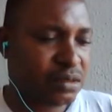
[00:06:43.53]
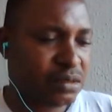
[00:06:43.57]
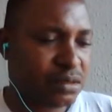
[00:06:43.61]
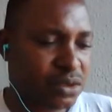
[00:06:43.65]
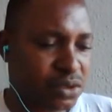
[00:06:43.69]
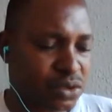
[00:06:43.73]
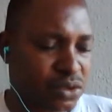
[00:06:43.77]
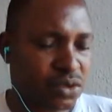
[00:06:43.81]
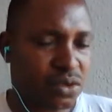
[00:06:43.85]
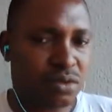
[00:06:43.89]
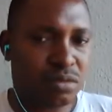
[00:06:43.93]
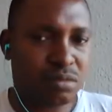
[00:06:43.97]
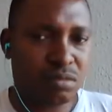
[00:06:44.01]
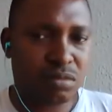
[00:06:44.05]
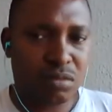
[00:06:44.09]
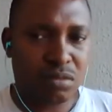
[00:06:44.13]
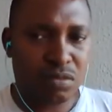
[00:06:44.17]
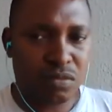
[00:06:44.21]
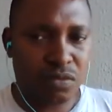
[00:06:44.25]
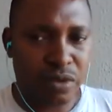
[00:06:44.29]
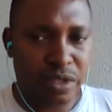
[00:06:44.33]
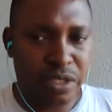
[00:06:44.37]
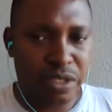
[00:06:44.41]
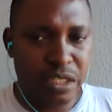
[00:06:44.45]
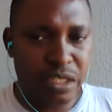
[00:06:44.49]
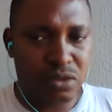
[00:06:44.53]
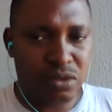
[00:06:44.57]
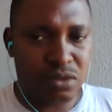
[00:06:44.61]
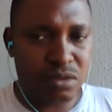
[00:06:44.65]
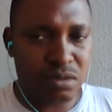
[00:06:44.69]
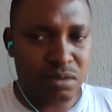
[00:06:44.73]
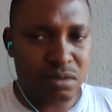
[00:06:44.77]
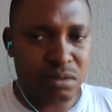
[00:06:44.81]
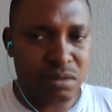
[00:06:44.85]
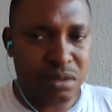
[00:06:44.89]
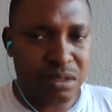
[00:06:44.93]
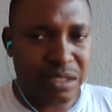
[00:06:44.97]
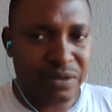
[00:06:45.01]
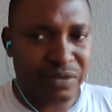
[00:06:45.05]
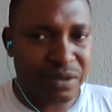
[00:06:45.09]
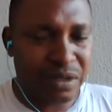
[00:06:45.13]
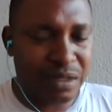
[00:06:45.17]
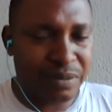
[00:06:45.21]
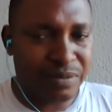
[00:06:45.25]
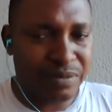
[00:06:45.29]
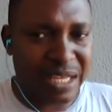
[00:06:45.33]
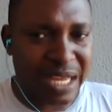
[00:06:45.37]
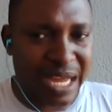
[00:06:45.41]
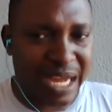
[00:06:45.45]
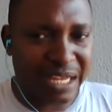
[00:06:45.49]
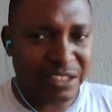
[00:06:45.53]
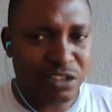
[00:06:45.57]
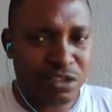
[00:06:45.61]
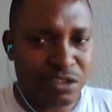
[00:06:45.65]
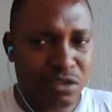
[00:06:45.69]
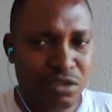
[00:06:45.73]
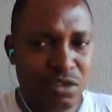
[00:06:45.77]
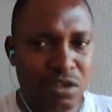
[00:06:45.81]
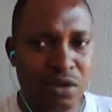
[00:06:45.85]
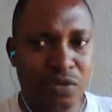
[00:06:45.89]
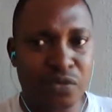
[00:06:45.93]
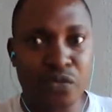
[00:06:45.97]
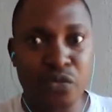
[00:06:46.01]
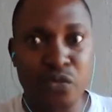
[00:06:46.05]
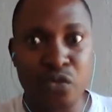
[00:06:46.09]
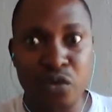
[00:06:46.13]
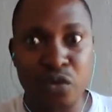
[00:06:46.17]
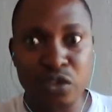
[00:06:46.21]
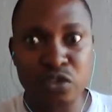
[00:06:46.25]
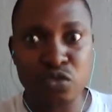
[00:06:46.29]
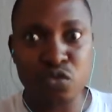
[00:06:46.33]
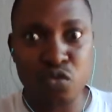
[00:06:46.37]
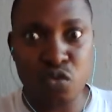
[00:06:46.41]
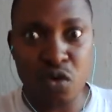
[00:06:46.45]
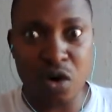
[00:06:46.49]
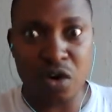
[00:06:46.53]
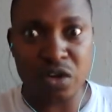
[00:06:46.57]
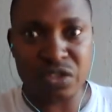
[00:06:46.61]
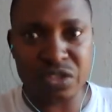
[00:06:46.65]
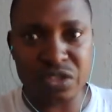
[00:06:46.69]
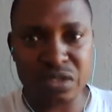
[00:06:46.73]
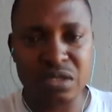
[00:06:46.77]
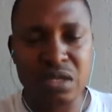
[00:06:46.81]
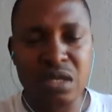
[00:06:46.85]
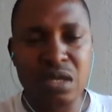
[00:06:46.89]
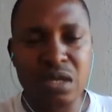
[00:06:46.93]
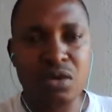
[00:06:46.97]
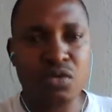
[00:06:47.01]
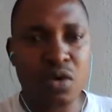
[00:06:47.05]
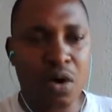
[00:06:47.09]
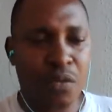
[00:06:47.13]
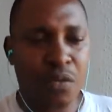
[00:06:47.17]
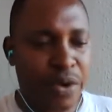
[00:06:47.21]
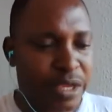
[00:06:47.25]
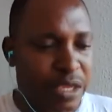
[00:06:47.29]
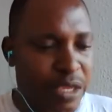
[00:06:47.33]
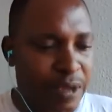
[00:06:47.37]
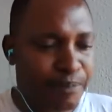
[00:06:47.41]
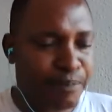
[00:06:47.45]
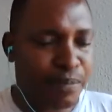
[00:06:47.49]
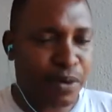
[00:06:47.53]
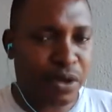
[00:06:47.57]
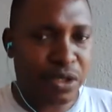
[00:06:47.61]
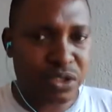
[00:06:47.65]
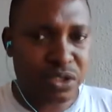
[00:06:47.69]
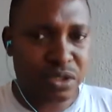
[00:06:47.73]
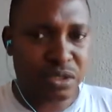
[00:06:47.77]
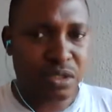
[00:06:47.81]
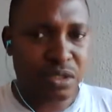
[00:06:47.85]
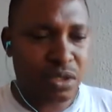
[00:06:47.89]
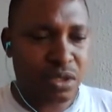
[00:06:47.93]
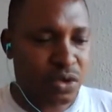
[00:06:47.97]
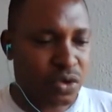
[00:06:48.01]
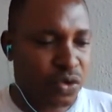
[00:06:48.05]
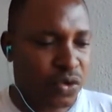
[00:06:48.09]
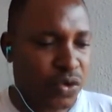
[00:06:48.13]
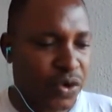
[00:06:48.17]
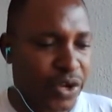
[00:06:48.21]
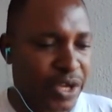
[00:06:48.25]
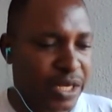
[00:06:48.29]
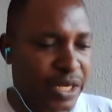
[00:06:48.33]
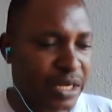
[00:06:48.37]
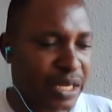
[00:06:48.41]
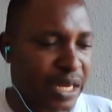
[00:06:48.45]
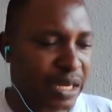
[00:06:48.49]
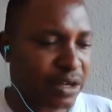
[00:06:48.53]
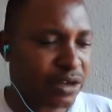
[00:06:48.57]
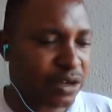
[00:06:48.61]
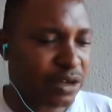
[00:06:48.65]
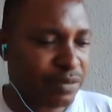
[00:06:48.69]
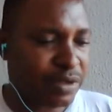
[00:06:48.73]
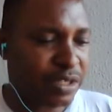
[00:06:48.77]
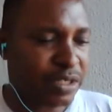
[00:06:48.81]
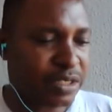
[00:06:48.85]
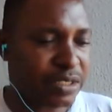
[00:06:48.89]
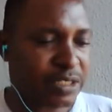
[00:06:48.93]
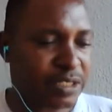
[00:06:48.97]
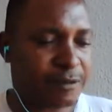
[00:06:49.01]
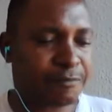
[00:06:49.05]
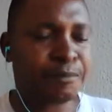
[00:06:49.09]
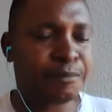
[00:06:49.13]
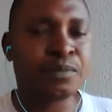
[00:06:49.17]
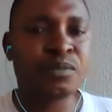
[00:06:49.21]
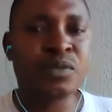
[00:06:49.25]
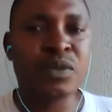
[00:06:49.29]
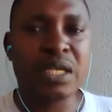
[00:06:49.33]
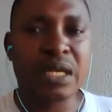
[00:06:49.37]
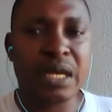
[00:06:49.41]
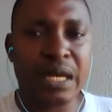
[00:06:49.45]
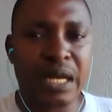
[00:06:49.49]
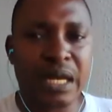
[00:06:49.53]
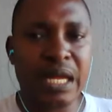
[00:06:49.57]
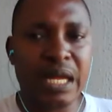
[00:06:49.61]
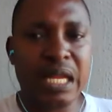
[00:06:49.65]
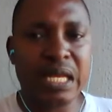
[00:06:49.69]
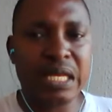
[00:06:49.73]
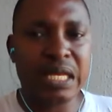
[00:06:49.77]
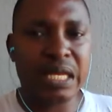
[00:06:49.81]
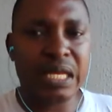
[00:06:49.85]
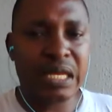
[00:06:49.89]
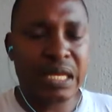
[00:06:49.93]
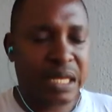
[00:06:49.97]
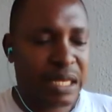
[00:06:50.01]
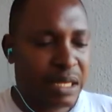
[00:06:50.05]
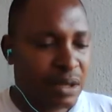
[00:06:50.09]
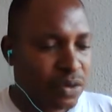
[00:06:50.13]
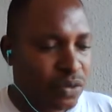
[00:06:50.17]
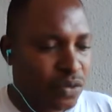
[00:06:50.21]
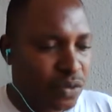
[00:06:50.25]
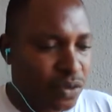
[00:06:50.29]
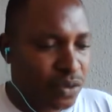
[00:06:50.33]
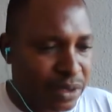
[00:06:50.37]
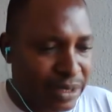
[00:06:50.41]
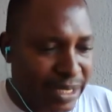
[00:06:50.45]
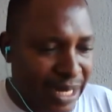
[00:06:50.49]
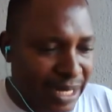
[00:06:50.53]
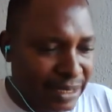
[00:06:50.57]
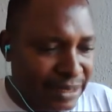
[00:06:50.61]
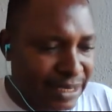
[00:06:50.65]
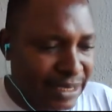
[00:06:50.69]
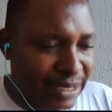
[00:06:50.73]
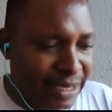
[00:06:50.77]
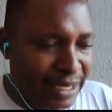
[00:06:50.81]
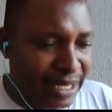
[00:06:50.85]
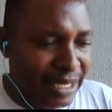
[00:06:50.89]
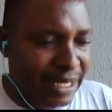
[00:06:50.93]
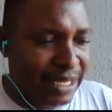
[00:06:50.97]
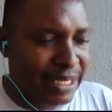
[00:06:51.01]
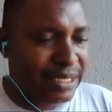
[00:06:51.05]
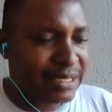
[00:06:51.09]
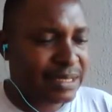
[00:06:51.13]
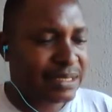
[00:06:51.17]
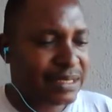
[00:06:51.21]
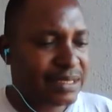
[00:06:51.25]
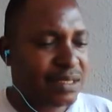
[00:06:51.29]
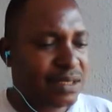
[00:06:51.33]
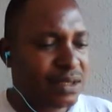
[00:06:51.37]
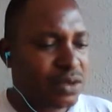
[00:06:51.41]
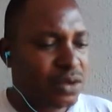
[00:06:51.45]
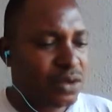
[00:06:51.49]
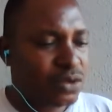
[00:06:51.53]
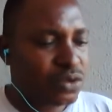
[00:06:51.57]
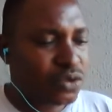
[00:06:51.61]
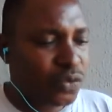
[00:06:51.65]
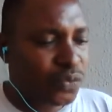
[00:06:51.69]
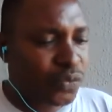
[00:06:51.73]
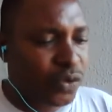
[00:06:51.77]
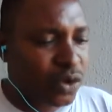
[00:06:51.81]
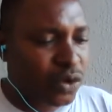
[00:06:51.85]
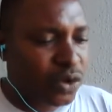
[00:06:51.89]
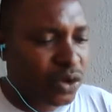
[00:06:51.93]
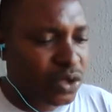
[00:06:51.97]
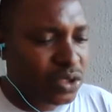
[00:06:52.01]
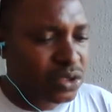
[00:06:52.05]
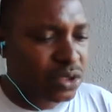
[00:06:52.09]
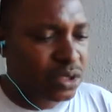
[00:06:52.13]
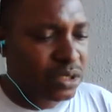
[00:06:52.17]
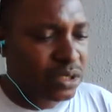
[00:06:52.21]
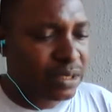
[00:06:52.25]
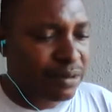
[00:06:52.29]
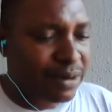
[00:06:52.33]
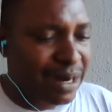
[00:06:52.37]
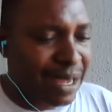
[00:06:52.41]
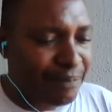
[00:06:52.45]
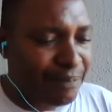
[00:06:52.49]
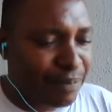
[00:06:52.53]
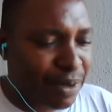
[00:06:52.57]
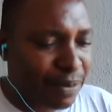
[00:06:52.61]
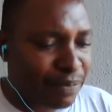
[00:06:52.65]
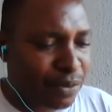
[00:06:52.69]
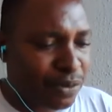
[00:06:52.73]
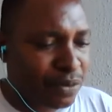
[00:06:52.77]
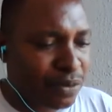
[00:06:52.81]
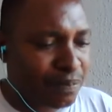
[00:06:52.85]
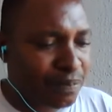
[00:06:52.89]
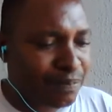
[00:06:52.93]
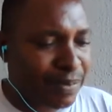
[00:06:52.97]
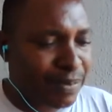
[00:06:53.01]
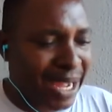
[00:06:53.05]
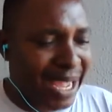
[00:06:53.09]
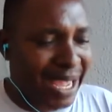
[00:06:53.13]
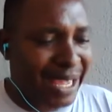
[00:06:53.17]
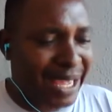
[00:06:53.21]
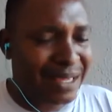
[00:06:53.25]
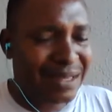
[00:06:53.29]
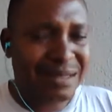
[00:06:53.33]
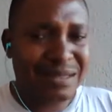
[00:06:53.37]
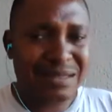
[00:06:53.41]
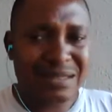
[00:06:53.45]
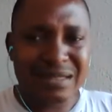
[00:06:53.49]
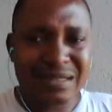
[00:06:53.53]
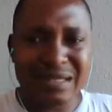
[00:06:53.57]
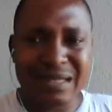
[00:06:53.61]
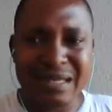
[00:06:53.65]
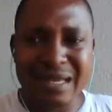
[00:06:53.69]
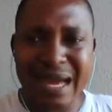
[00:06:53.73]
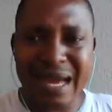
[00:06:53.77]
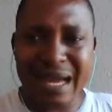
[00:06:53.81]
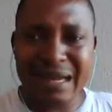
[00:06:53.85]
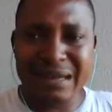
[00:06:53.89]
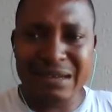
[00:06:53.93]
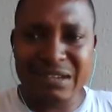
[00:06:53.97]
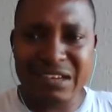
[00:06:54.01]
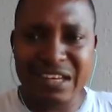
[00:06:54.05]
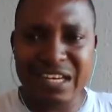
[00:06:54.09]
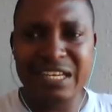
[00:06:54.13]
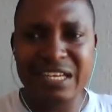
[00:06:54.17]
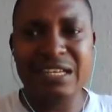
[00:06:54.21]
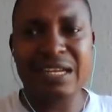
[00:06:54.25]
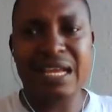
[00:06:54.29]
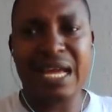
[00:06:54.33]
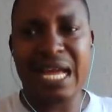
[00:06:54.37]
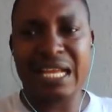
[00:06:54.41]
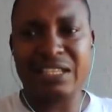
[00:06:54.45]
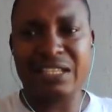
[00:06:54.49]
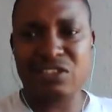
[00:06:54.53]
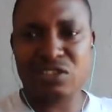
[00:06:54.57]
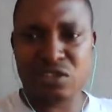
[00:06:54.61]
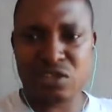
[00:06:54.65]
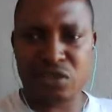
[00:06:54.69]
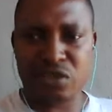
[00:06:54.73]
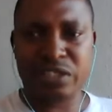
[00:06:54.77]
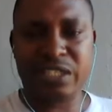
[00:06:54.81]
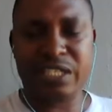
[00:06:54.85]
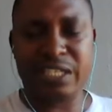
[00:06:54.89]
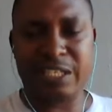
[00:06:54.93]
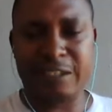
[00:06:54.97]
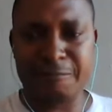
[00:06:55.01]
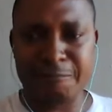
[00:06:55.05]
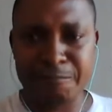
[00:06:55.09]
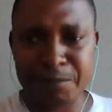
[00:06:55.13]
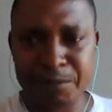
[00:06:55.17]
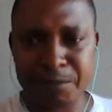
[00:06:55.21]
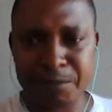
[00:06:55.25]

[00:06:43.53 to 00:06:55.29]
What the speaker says: So we need to develop the attitude of what works, what will keep us going in our community. And that thing is to focus on the right people by gathering and sorting.